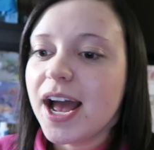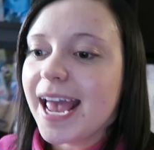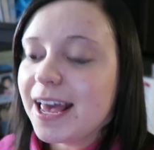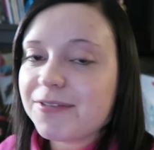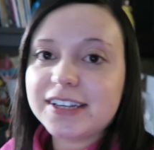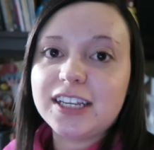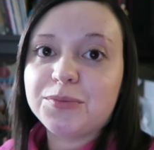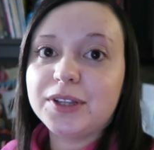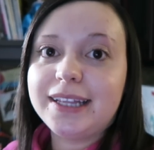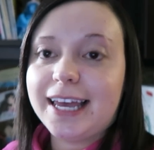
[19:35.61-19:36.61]
Hey, if I stay
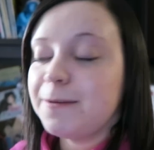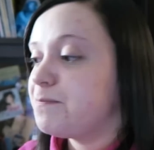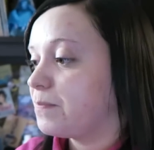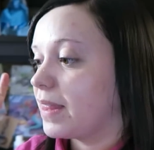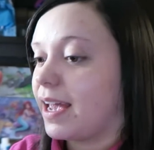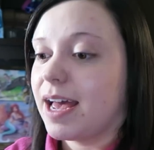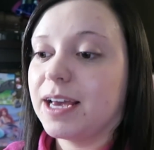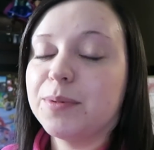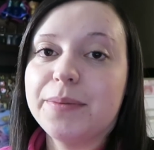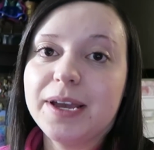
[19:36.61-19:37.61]
up really late, I
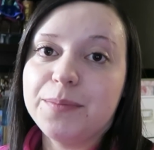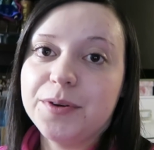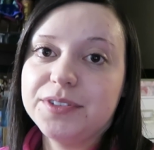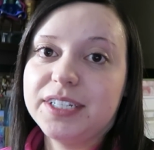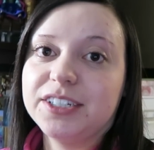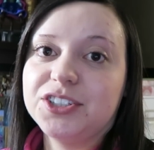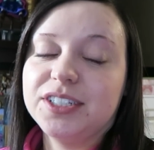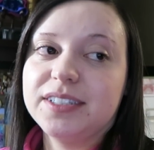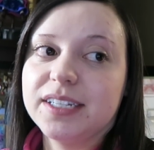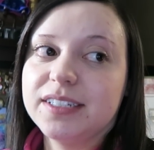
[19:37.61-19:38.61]
could probably get both sticker
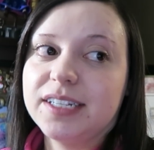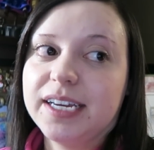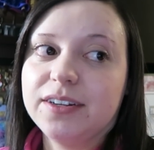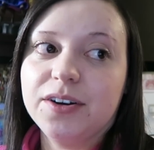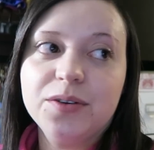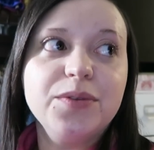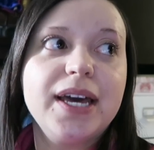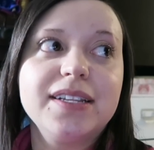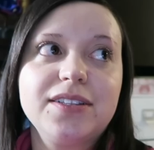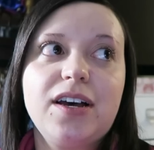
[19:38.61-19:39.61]
sheets done tonight. Oh,
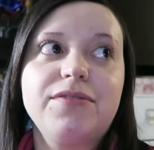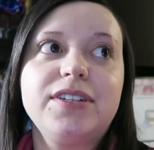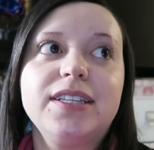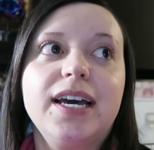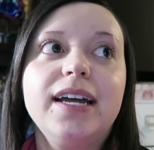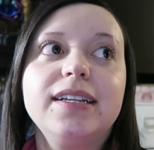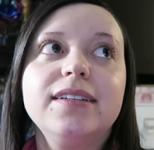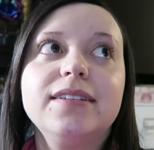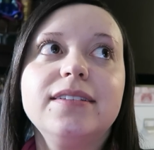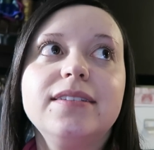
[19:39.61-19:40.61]
that is lofty. That
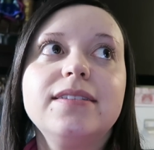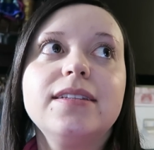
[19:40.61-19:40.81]
is...